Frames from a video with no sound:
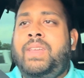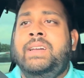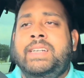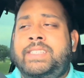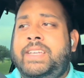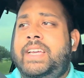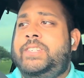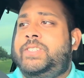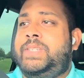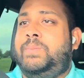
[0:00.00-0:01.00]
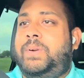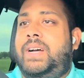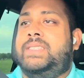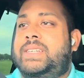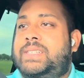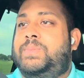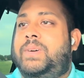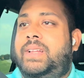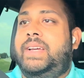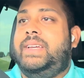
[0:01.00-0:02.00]
it's an interesting process,
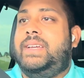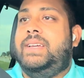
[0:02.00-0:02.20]
but like,